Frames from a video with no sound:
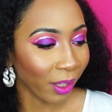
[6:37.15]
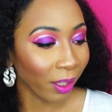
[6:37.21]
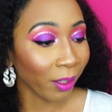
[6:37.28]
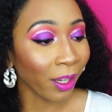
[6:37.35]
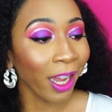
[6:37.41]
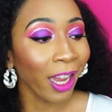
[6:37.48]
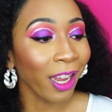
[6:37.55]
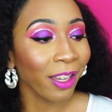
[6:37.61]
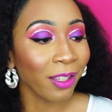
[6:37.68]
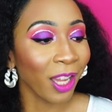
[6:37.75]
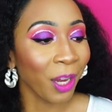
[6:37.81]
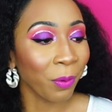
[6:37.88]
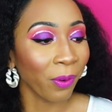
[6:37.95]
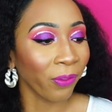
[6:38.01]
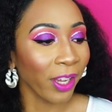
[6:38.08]
The guys,
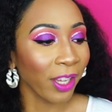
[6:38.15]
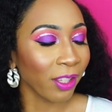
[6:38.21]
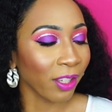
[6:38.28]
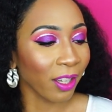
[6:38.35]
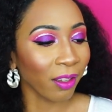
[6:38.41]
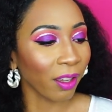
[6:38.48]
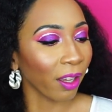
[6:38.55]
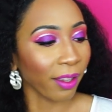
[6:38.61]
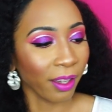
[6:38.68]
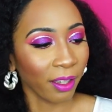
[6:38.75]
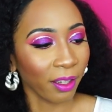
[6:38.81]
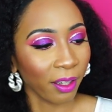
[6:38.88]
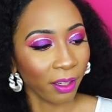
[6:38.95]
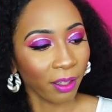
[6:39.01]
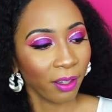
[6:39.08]
they were facing, ay,
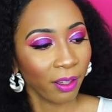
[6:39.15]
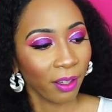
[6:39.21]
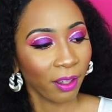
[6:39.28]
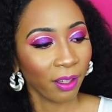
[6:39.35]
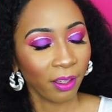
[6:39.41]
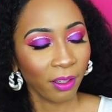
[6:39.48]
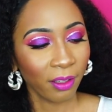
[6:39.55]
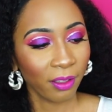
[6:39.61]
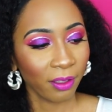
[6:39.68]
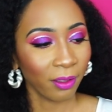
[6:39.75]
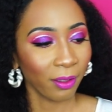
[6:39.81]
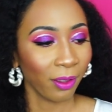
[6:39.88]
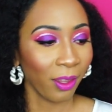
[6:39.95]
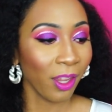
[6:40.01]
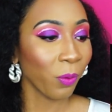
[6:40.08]
ay, ay.
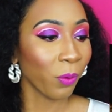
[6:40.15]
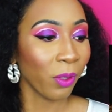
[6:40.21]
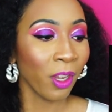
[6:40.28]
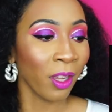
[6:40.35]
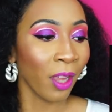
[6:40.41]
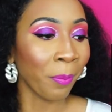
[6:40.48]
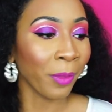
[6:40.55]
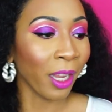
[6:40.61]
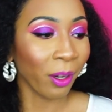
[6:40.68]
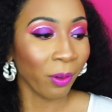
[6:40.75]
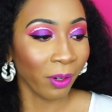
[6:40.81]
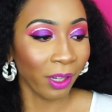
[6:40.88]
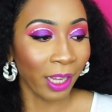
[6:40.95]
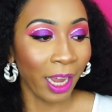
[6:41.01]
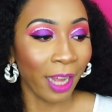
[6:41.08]
This, I'm not
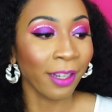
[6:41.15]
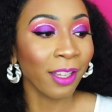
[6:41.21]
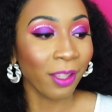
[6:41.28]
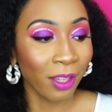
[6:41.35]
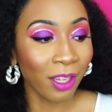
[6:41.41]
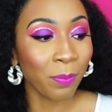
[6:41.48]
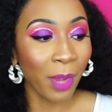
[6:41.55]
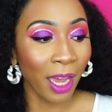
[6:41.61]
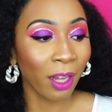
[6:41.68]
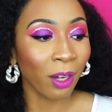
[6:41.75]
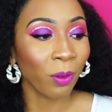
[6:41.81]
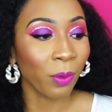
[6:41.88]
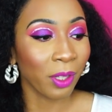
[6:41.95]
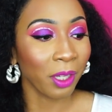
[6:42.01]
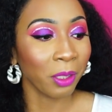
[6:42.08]
gonna lie, this
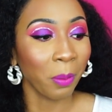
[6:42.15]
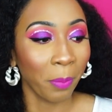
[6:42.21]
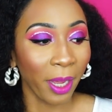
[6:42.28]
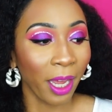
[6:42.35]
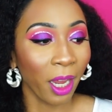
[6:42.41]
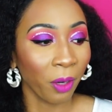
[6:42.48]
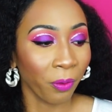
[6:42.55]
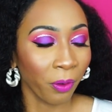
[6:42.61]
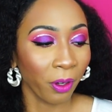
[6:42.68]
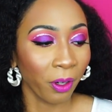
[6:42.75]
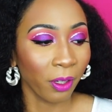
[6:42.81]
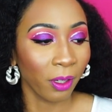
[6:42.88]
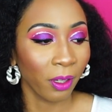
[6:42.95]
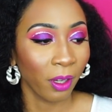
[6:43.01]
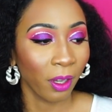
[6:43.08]
battle was in the bag
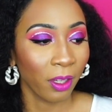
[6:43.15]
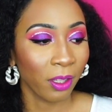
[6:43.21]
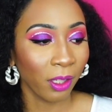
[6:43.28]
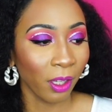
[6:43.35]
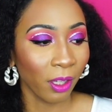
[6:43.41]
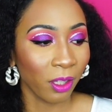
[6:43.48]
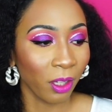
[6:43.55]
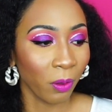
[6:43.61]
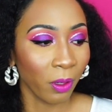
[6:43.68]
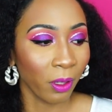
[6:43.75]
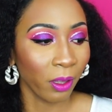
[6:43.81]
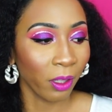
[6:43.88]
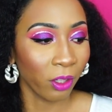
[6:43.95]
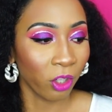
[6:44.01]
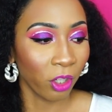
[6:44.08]
for Skitzo
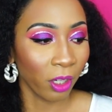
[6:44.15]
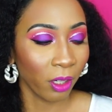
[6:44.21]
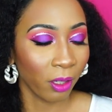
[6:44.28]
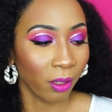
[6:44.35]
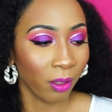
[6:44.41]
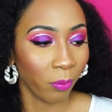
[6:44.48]
and Legit,